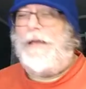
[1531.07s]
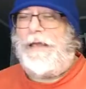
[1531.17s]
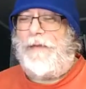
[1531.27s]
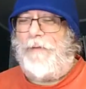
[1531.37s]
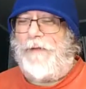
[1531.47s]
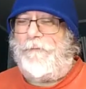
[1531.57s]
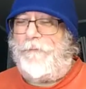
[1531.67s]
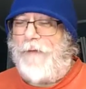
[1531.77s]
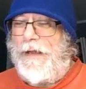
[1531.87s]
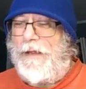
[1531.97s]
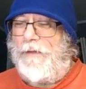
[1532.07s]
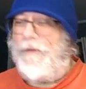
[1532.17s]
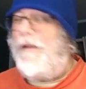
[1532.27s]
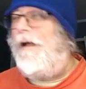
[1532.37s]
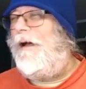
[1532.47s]
at my
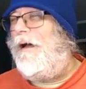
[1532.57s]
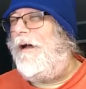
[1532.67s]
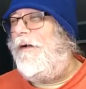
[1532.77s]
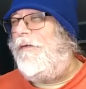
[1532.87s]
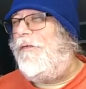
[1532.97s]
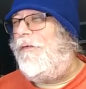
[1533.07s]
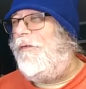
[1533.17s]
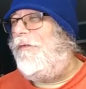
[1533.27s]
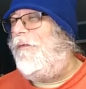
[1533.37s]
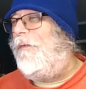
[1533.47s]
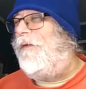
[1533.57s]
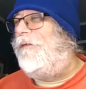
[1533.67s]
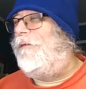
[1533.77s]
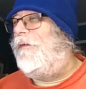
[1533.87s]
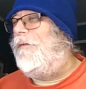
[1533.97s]
friend uh, who
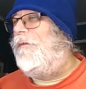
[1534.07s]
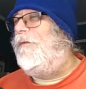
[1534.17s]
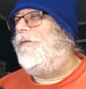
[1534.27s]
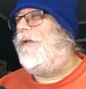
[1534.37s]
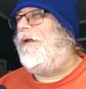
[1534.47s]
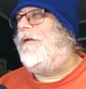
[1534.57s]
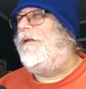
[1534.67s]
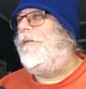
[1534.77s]
has who's uh,